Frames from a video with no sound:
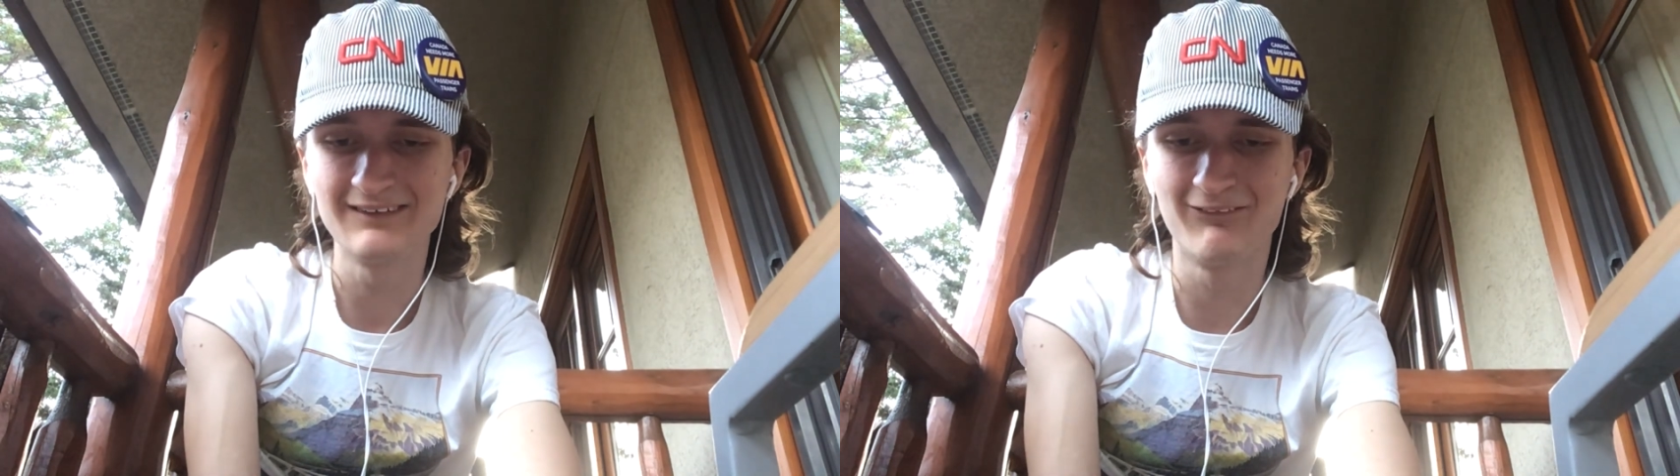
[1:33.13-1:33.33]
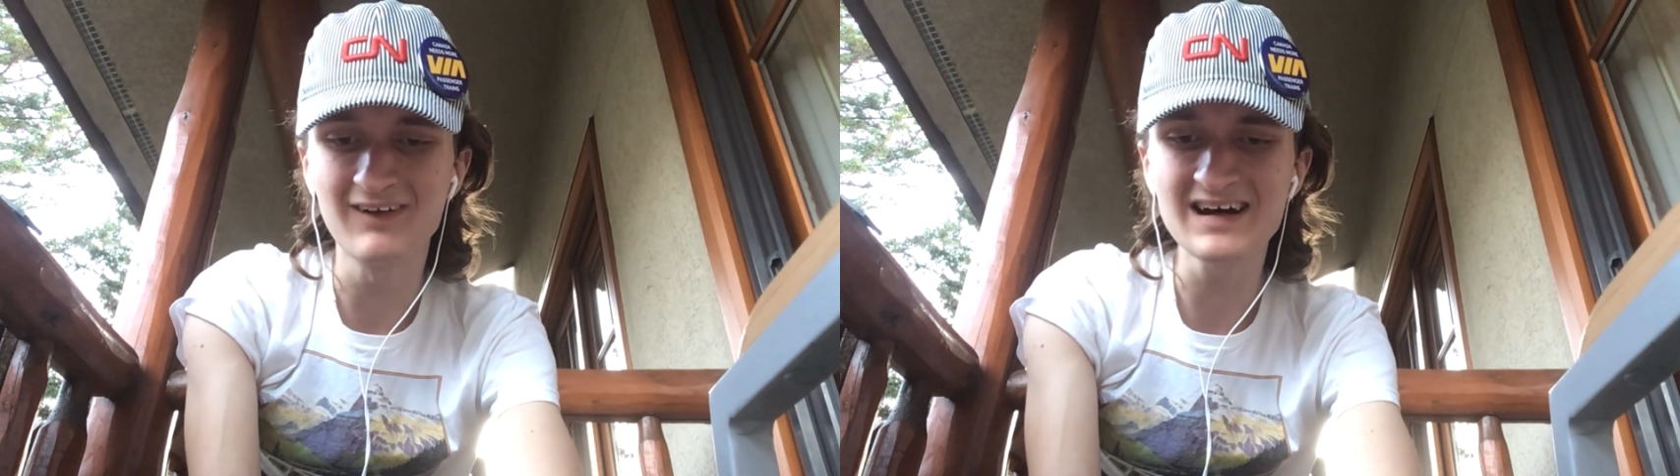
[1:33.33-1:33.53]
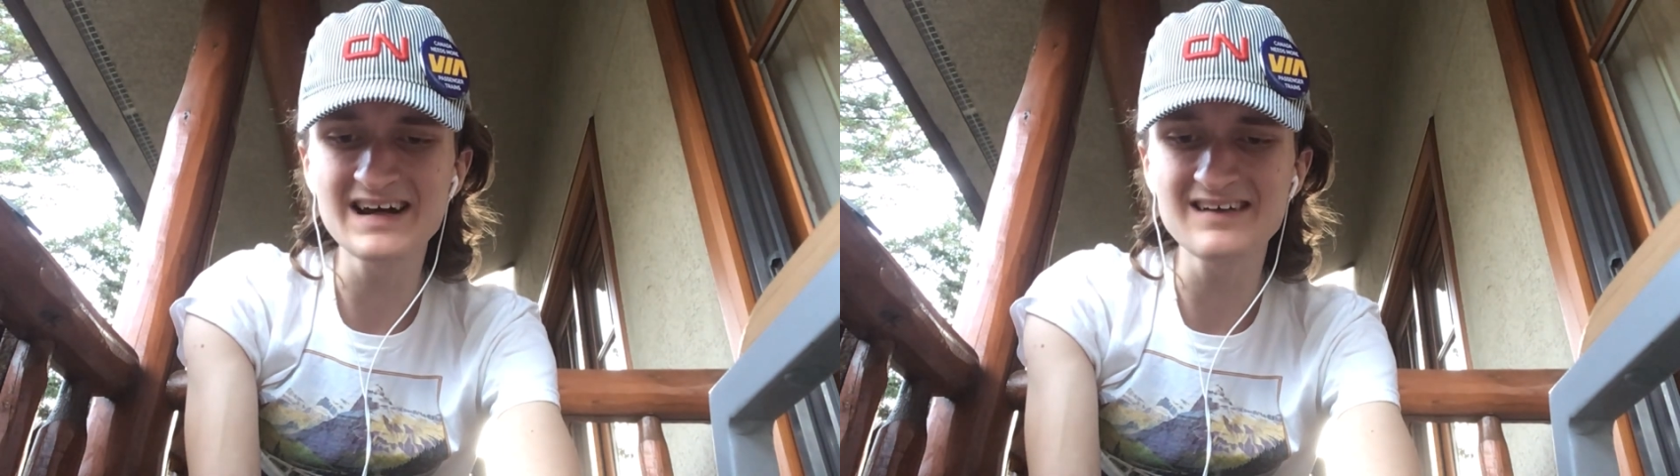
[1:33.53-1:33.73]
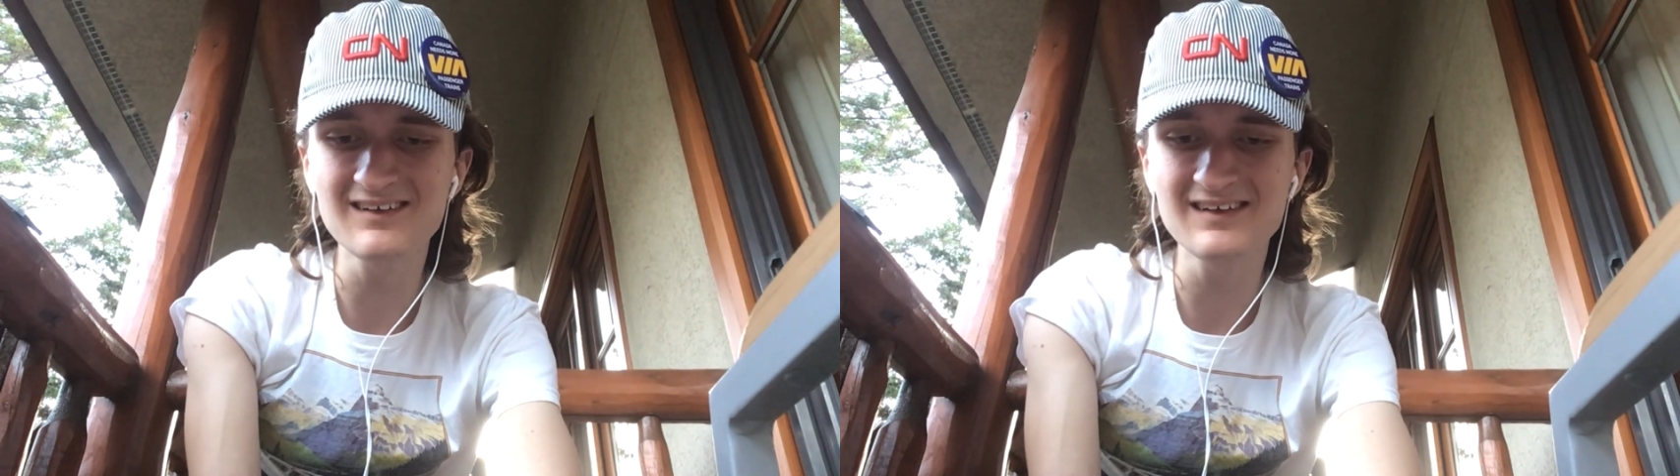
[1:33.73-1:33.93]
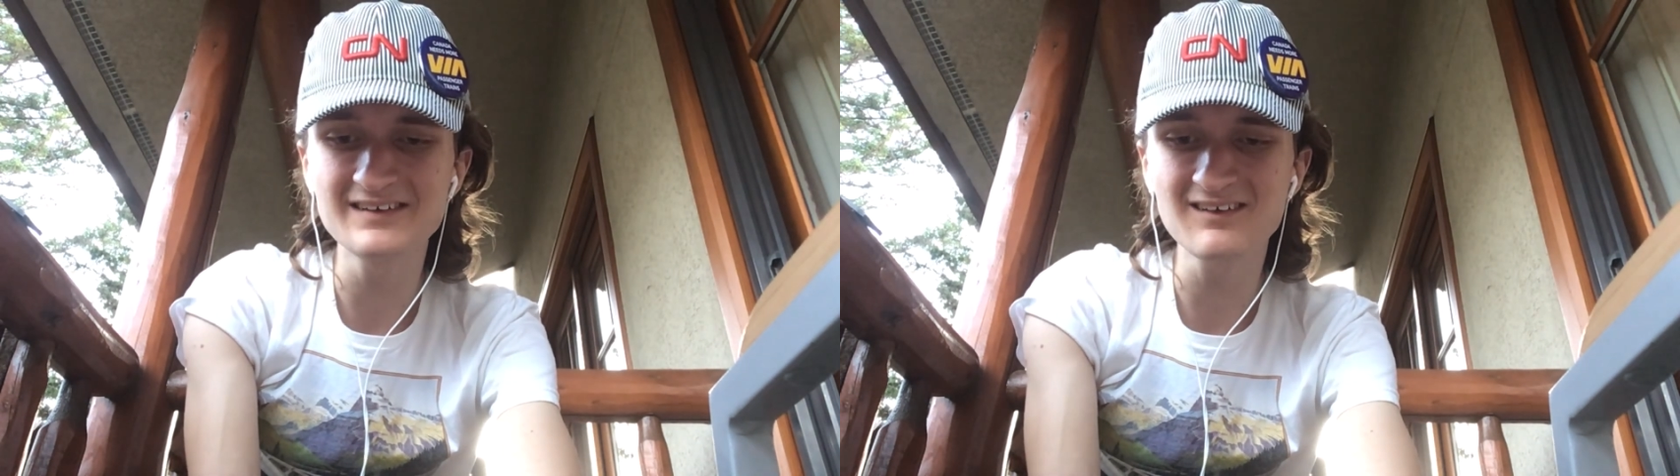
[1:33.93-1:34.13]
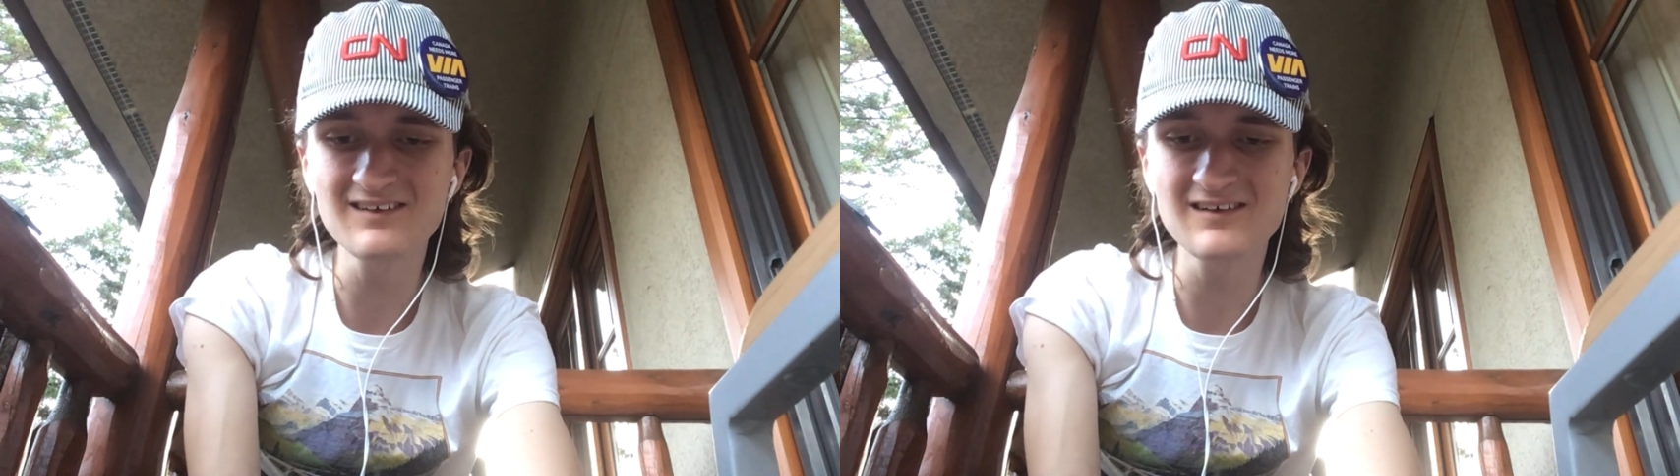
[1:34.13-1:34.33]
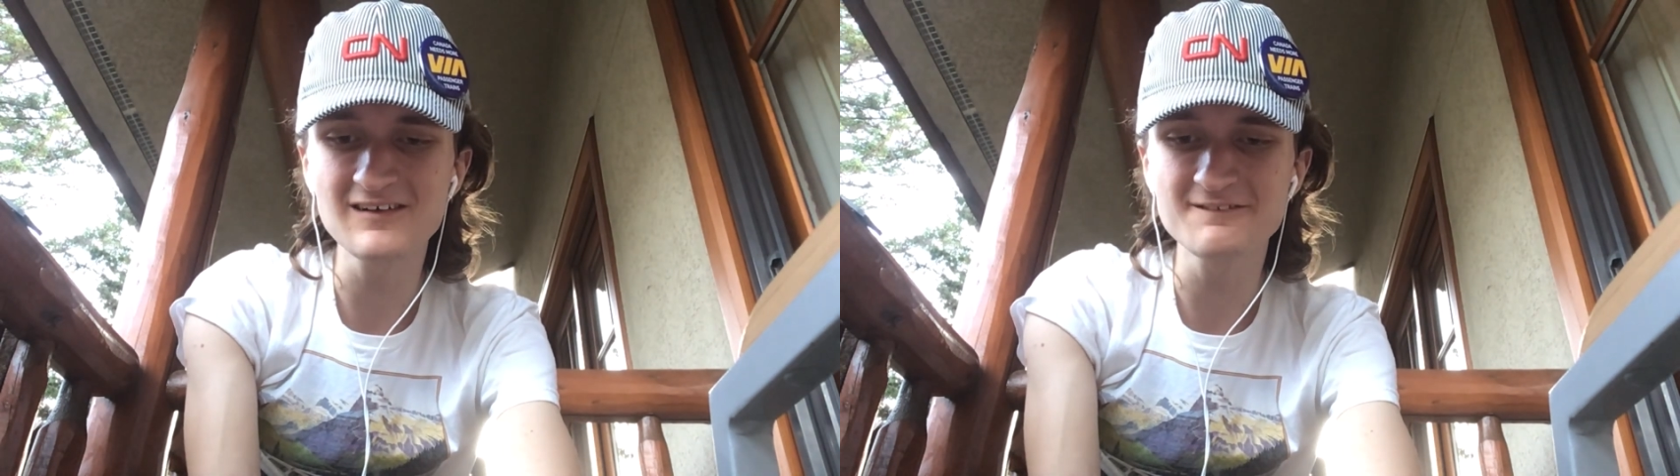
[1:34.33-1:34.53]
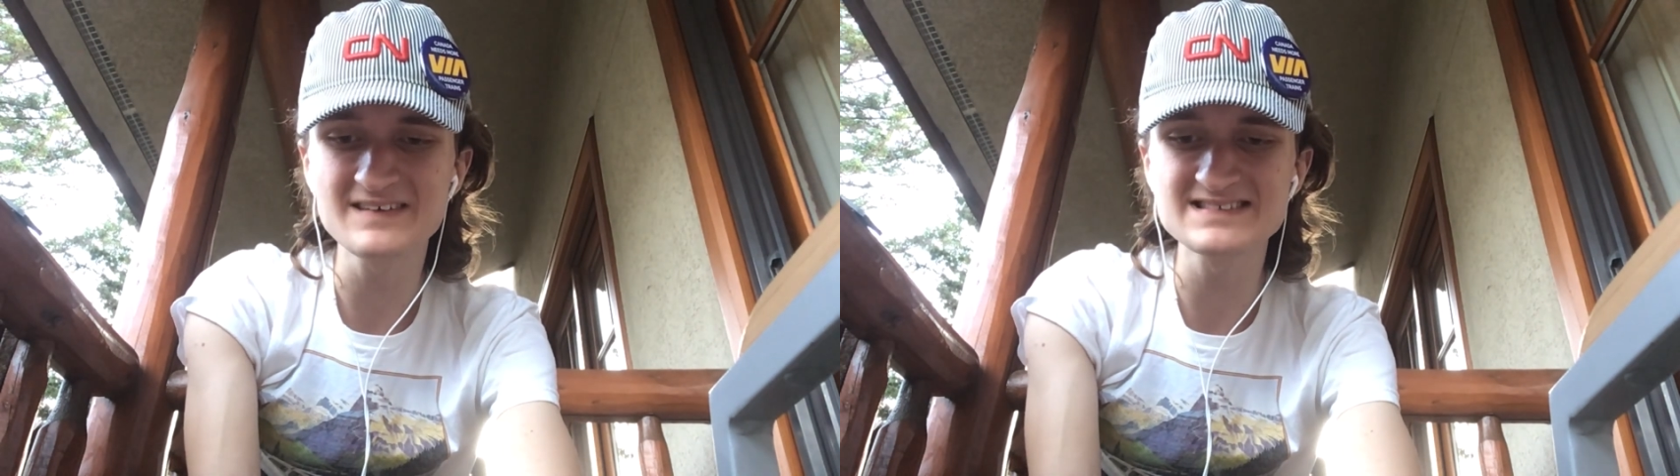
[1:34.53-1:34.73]
why on
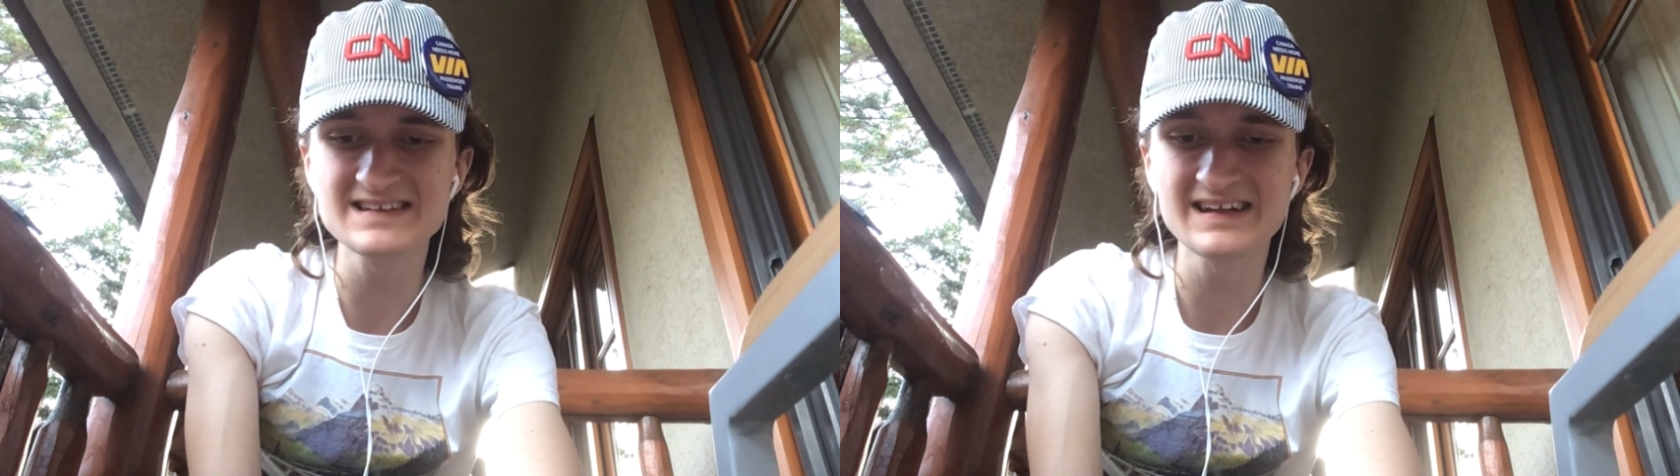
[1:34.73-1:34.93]
earth does the